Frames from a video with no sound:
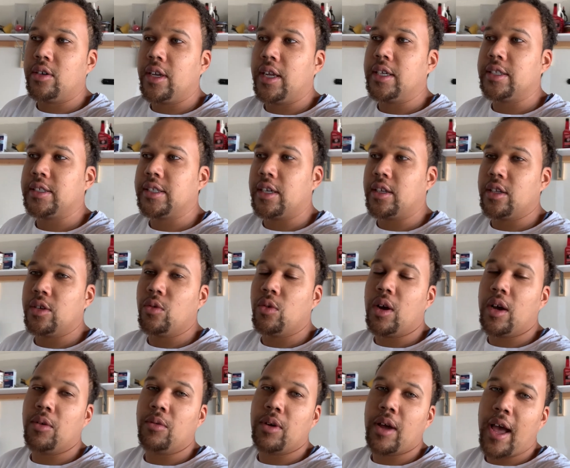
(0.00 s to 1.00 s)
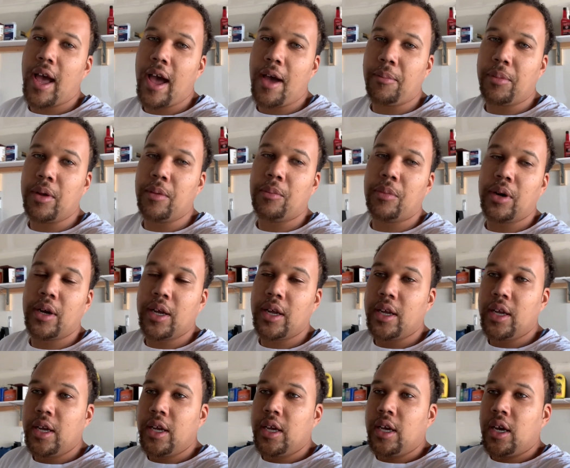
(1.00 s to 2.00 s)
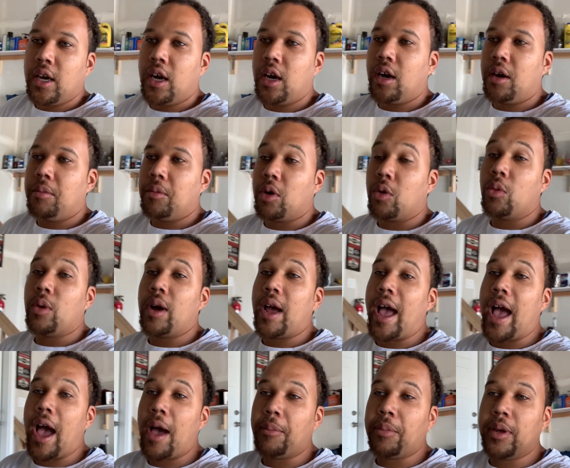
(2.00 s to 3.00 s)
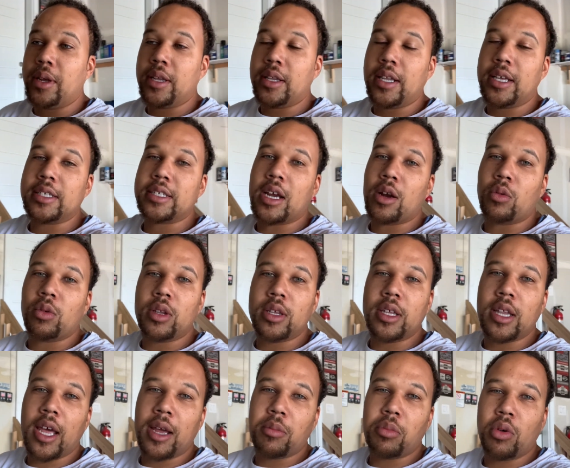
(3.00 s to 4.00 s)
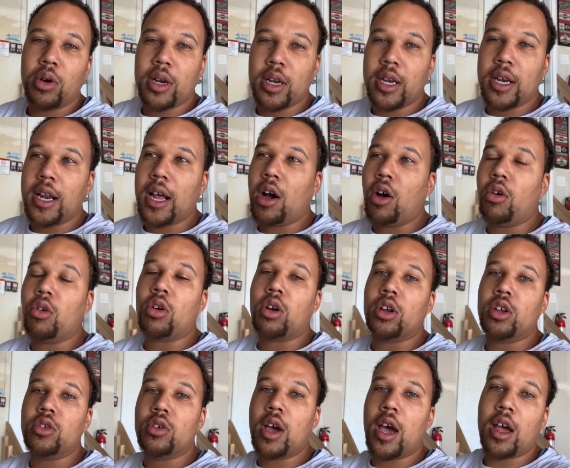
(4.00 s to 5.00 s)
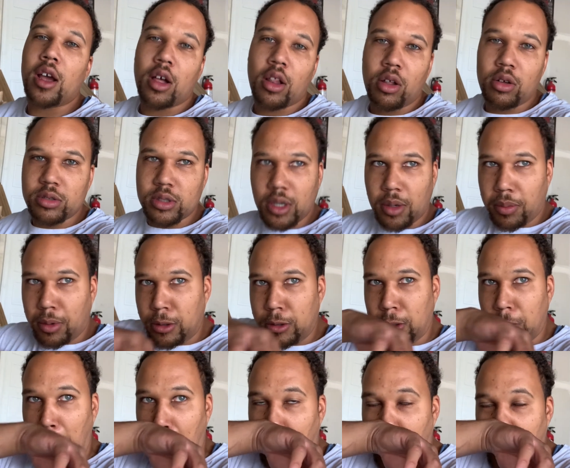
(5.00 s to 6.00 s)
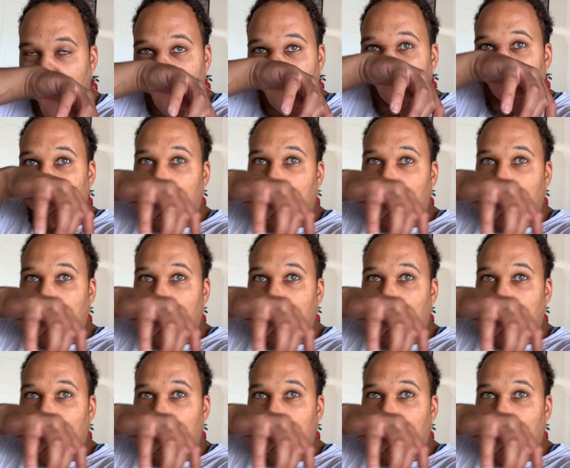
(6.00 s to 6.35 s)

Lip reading: necessarily what would happen, but or what happened unless I really like pointed it out or you got close up on the car.